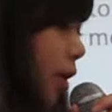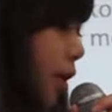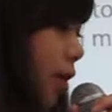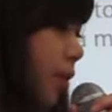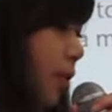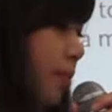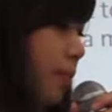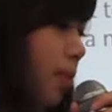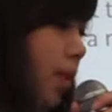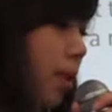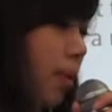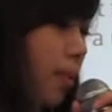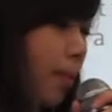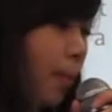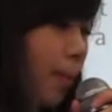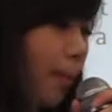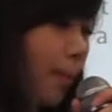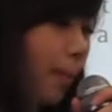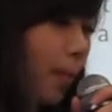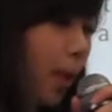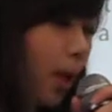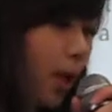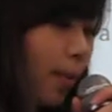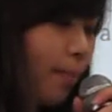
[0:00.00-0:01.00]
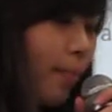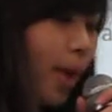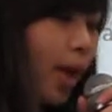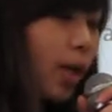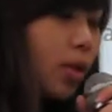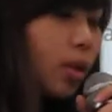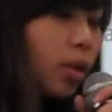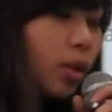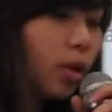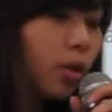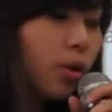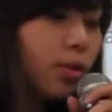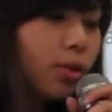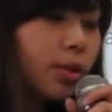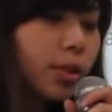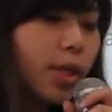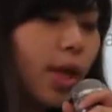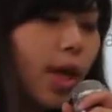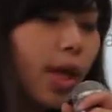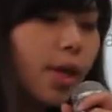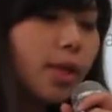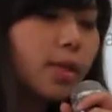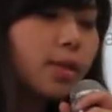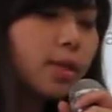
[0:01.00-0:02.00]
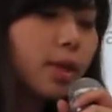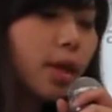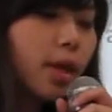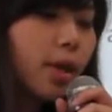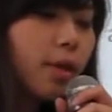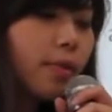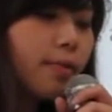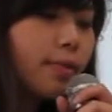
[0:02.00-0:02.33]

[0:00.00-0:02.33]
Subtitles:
as a mental state